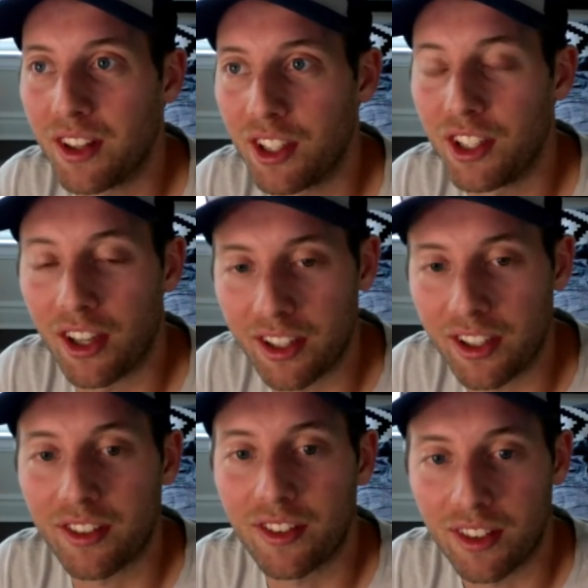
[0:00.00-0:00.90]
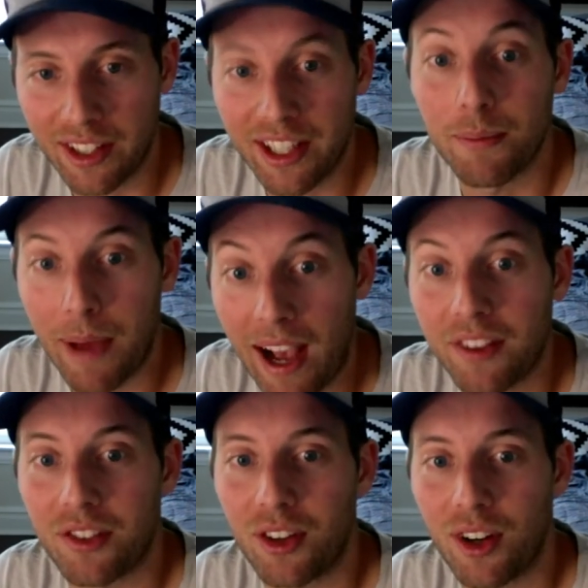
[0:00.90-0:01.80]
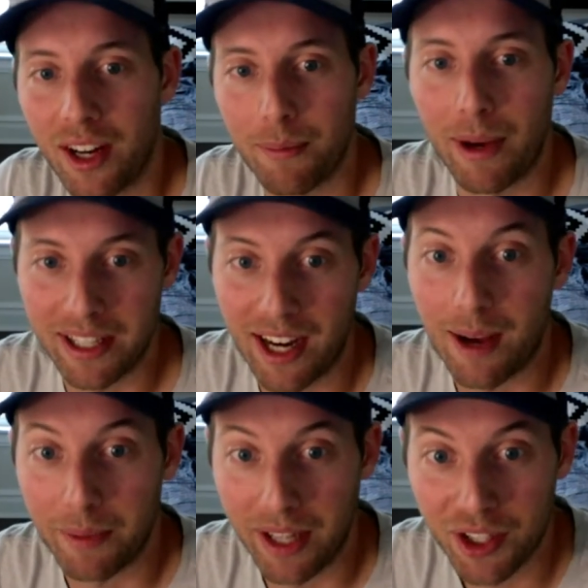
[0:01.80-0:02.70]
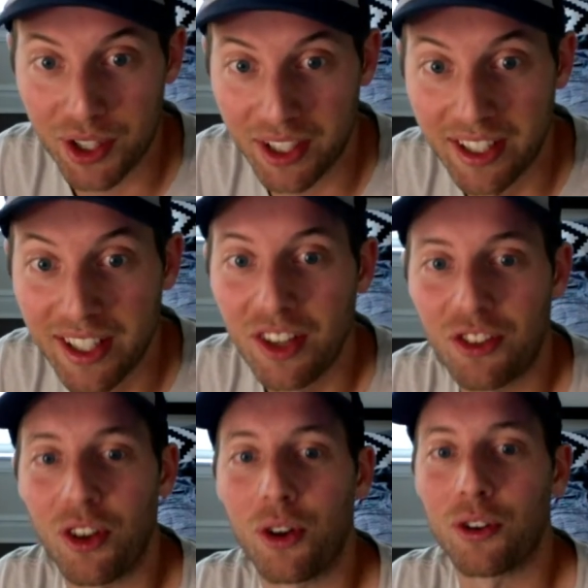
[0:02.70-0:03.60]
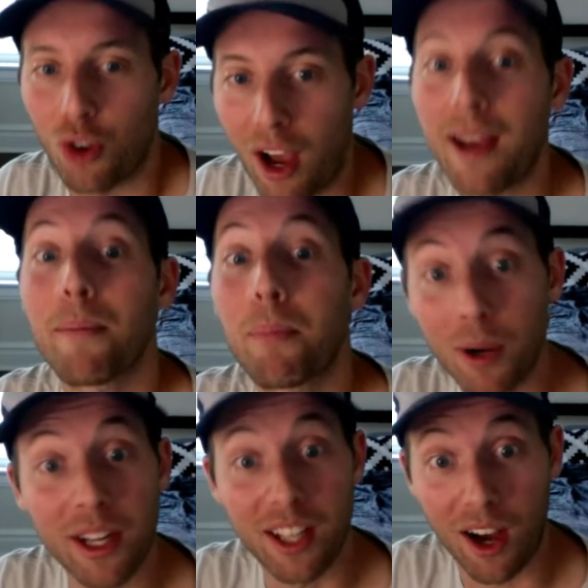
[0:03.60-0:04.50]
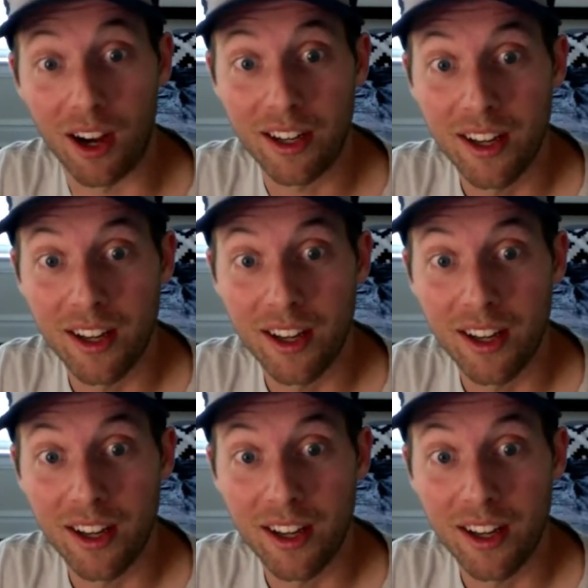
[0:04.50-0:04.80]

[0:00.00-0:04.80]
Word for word: the youngest lead pastor in my denomination. So so I am pretty young.